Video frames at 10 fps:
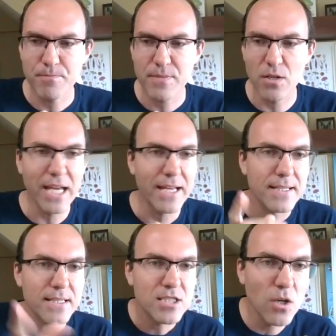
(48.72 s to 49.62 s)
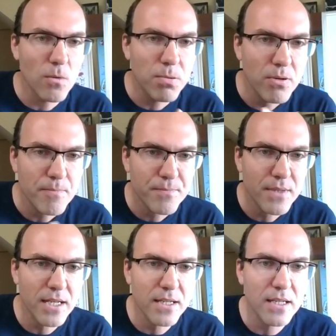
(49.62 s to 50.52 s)
Okay. So,
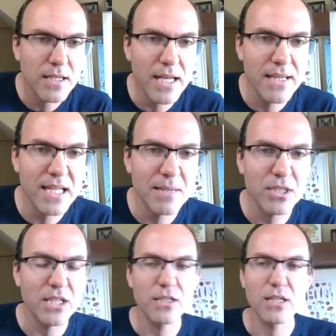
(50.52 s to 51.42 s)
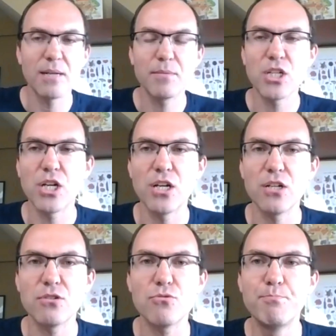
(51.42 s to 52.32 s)
and then I'm going
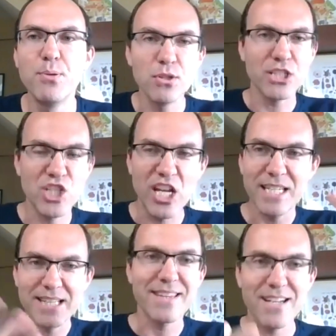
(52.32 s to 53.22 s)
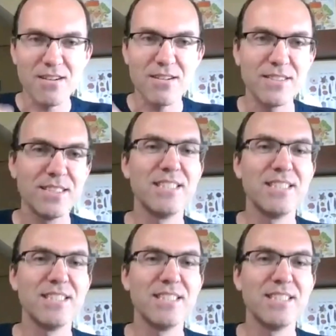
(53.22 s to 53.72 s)
to boot a chain in there.